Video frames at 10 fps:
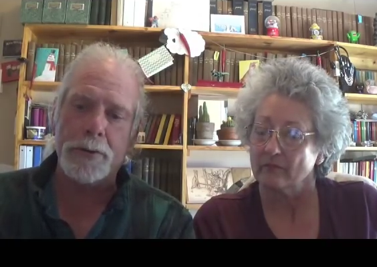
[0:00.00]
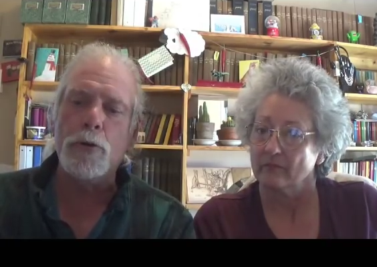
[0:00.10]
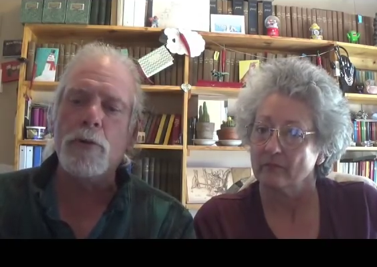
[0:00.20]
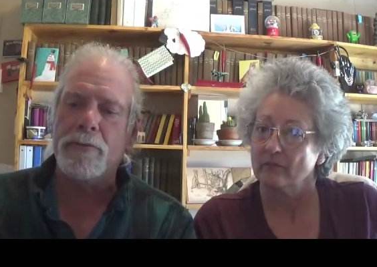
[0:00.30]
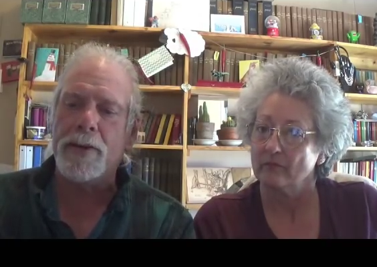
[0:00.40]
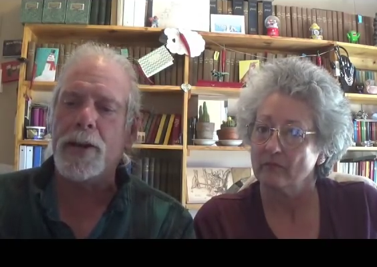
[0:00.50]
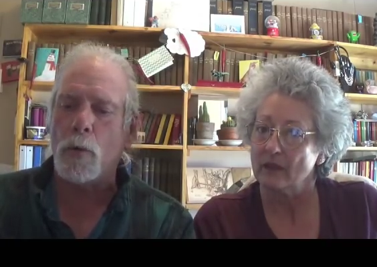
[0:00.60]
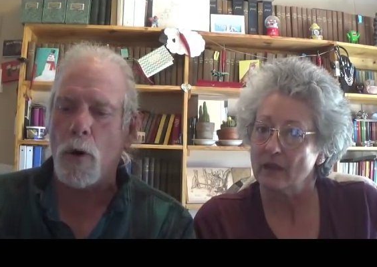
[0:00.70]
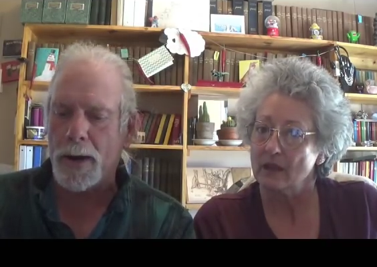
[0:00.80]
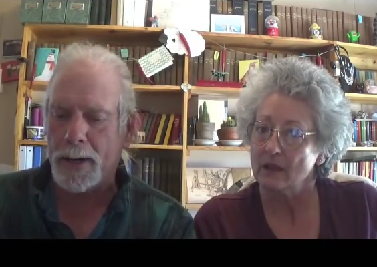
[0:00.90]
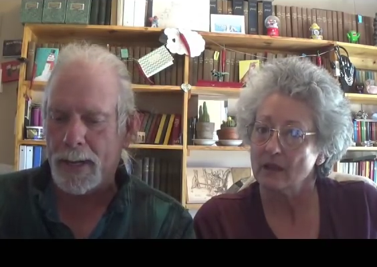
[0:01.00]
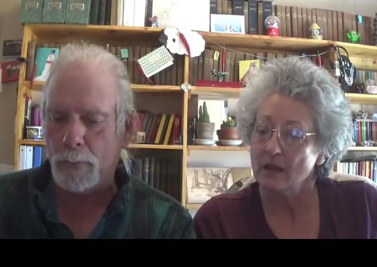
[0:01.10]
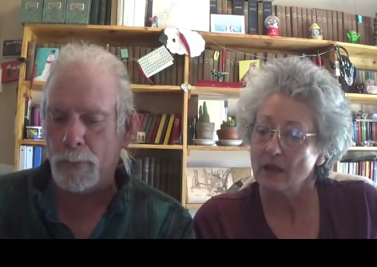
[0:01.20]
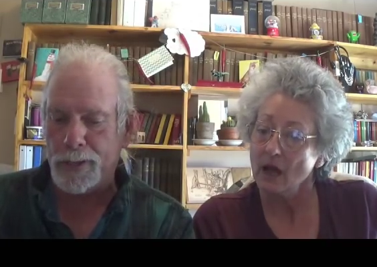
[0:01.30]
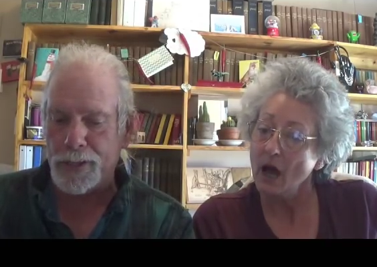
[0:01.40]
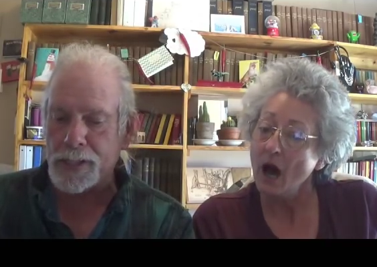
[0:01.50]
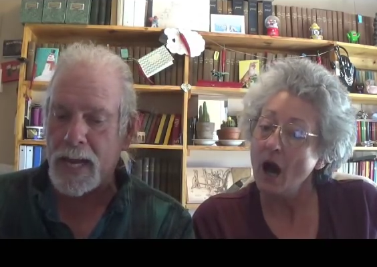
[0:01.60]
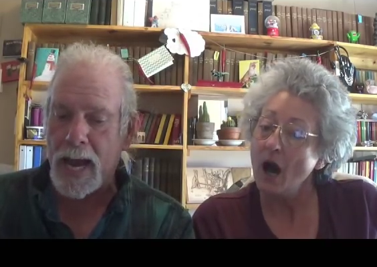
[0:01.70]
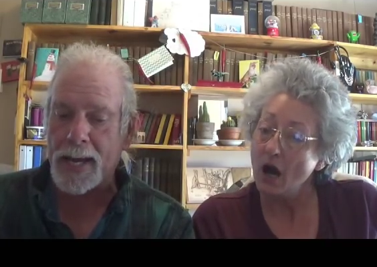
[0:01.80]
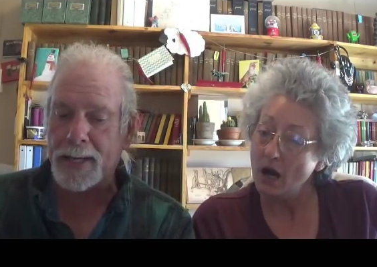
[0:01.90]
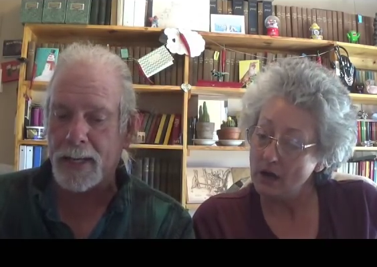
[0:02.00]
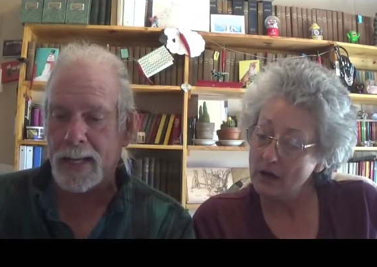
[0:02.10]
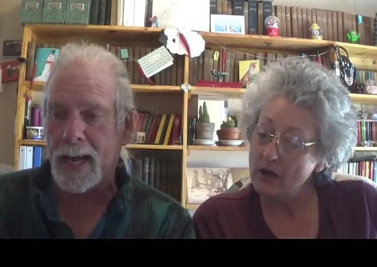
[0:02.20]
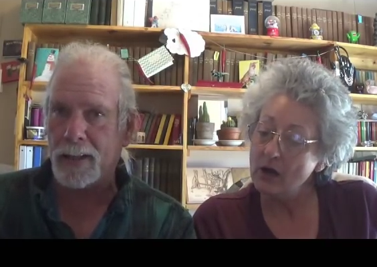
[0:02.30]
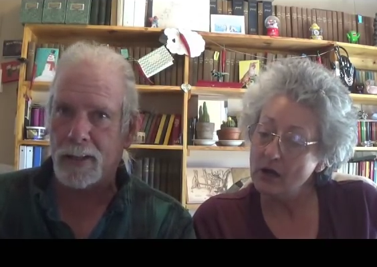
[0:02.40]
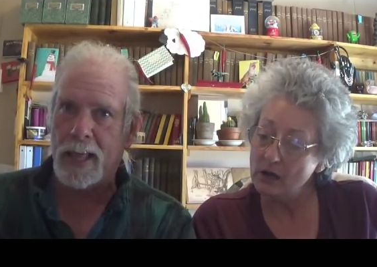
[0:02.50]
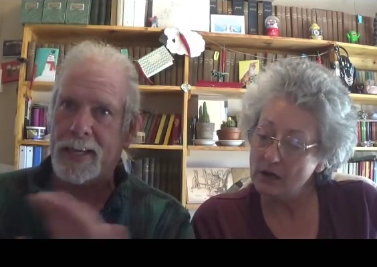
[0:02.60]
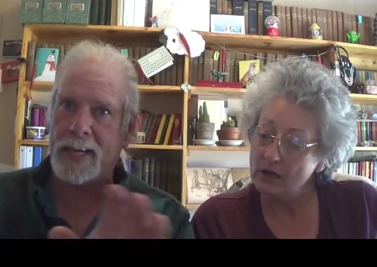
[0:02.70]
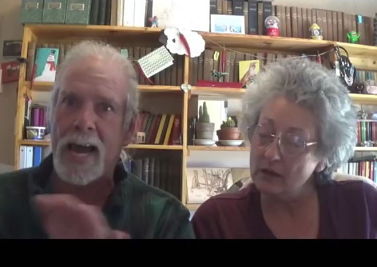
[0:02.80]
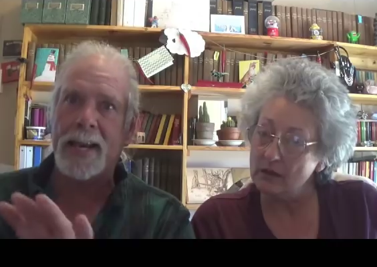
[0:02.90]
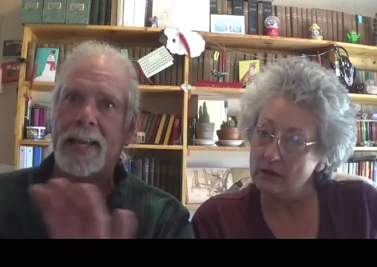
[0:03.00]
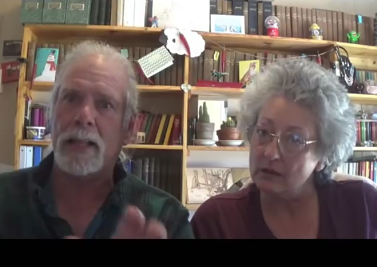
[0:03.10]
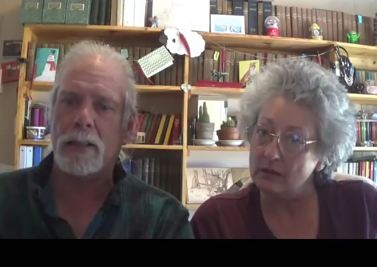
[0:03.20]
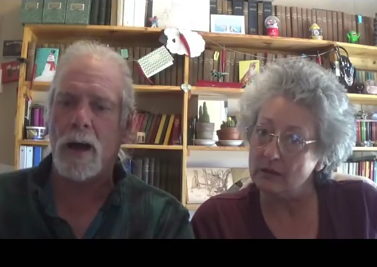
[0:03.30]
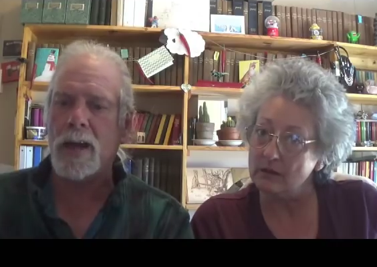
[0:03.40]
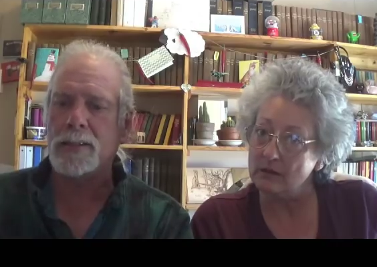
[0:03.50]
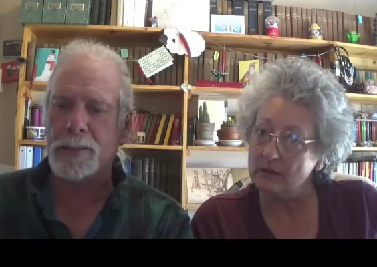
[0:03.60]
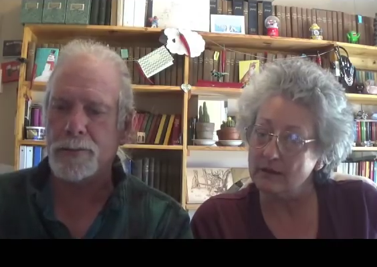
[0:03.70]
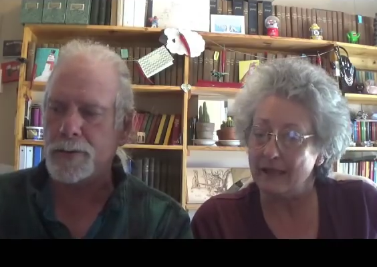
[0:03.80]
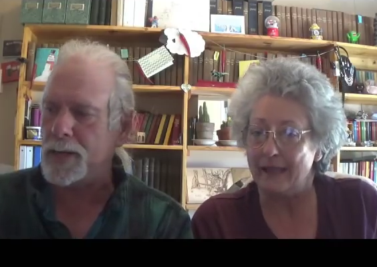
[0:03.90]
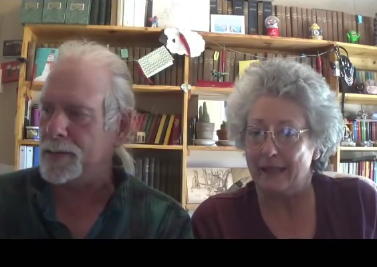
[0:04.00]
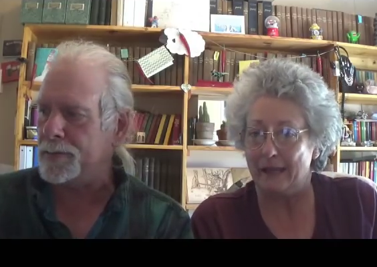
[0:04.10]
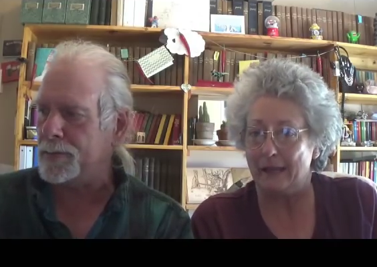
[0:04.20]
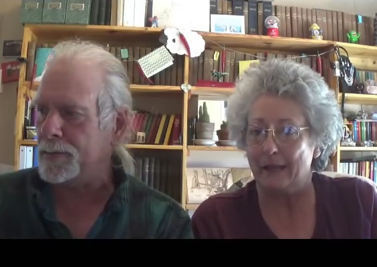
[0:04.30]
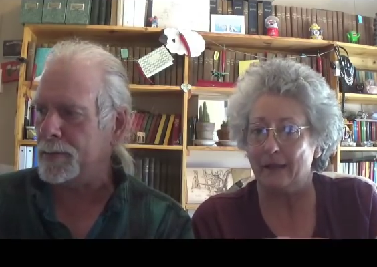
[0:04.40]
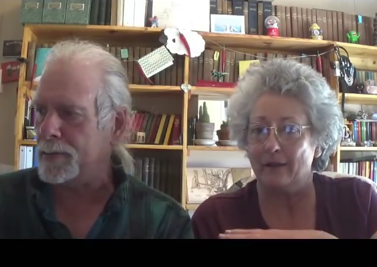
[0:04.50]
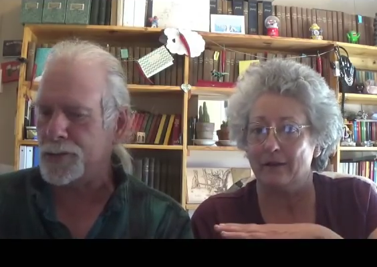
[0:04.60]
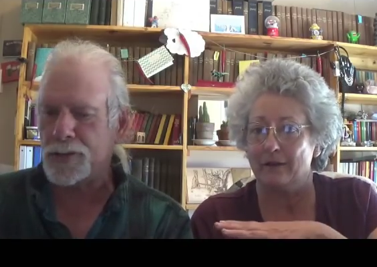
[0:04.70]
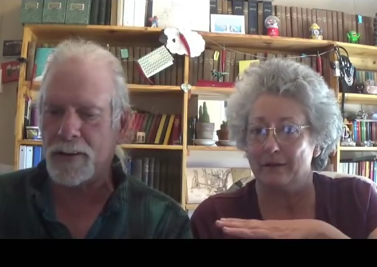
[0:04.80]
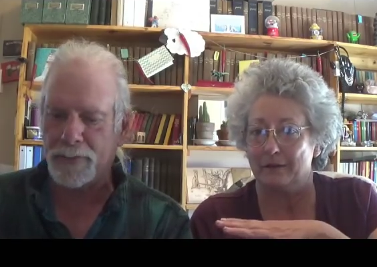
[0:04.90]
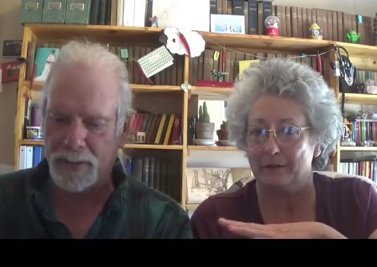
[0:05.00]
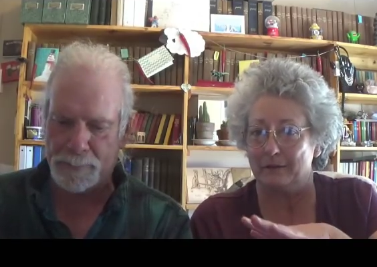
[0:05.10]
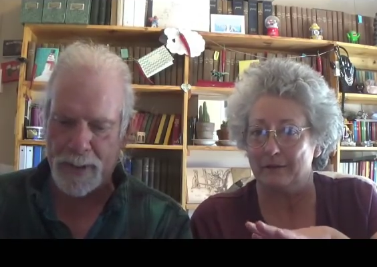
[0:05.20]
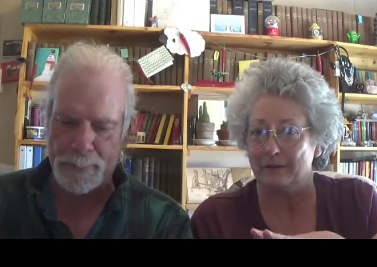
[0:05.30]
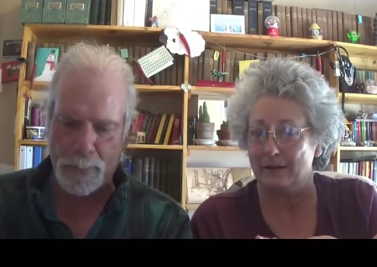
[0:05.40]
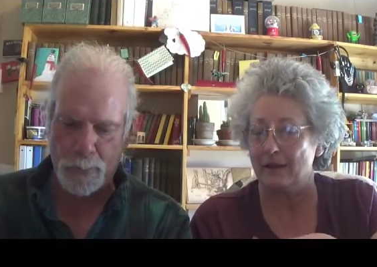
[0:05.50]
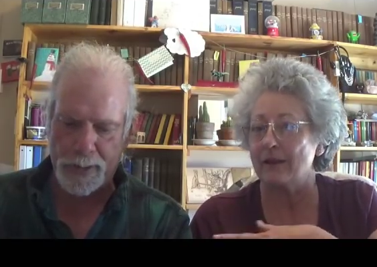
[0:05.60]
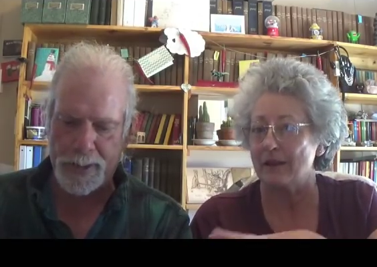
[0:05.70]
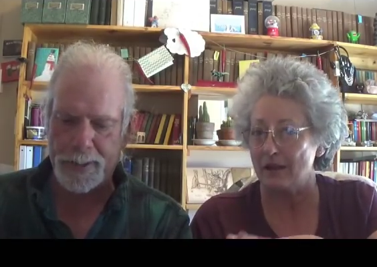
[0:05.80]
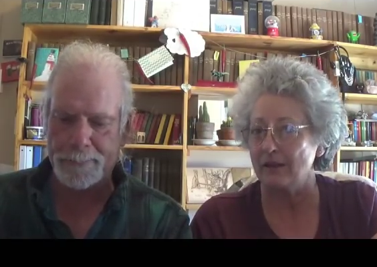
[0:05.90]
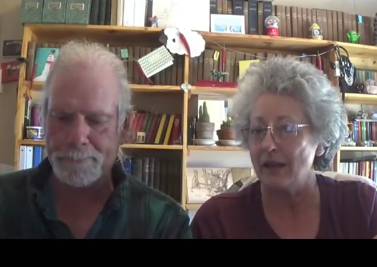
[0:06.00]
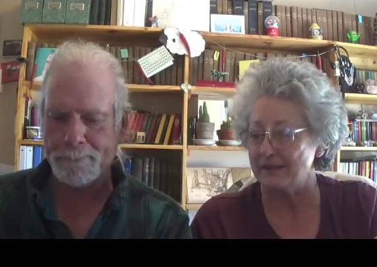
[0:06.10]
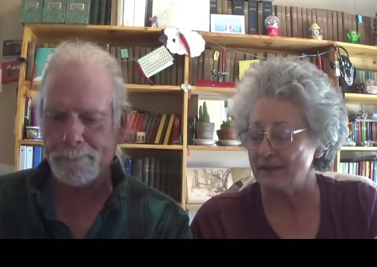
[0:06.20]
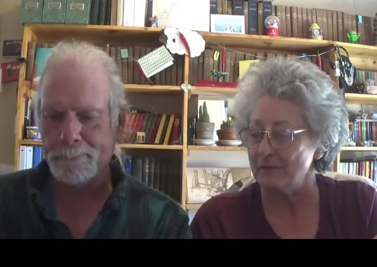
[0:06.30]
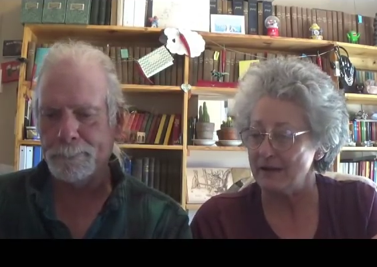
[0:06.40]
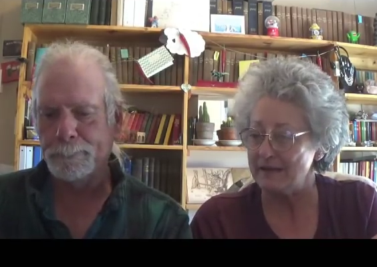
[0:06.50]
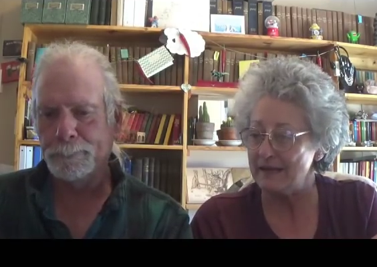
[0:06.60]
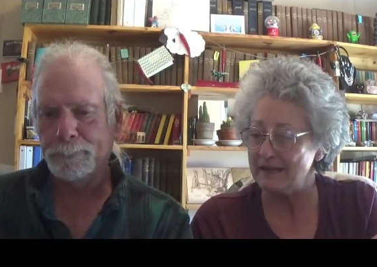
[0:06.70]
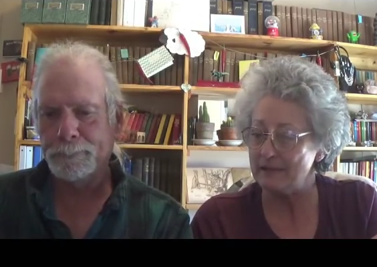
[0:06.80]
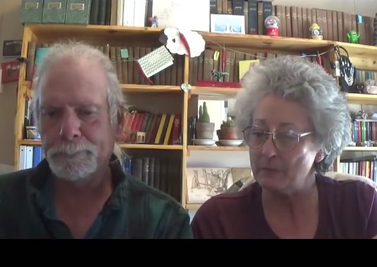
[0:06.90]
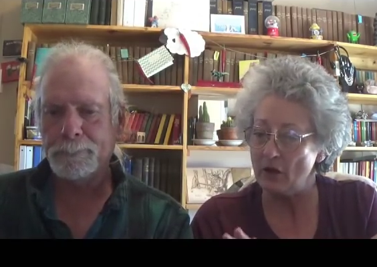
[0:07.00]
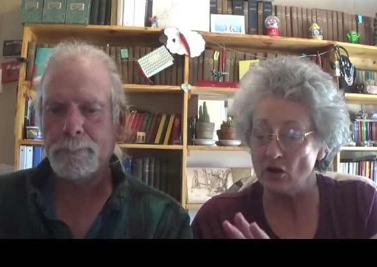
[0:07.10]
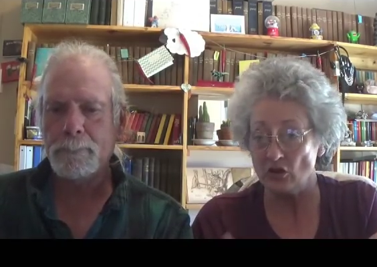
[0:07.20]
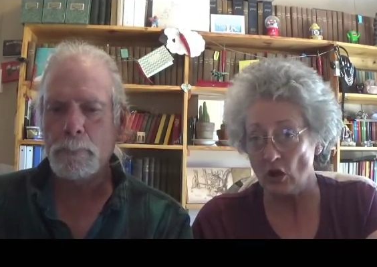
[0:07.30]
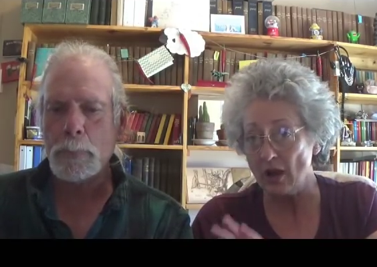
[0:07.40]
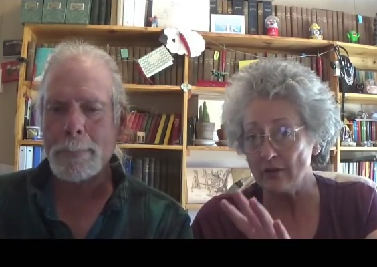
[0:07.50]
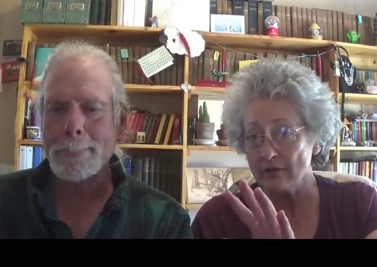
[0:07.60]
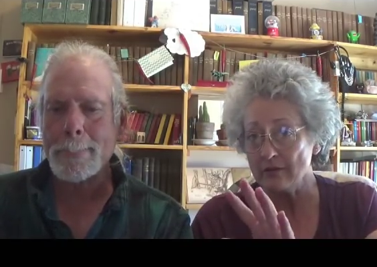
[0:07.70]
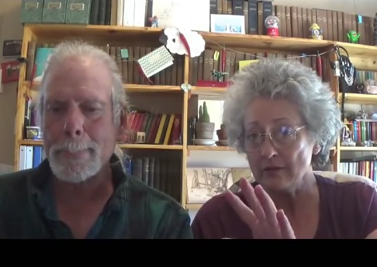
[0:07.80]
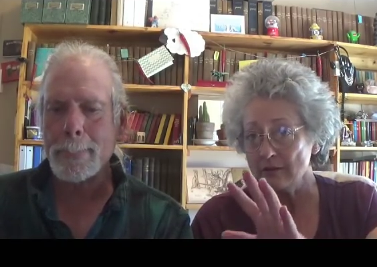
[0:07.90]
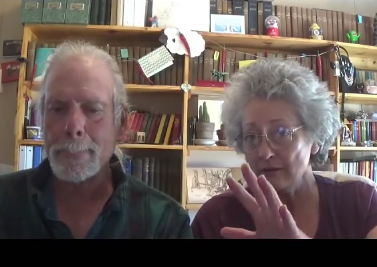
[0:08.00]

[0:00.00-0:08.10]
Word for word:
Speaker 1: to do a video on it, and we just kind of got lost underneath the shuffle of paperwork.
Speaker 2: It got lost on my desk, but our daughter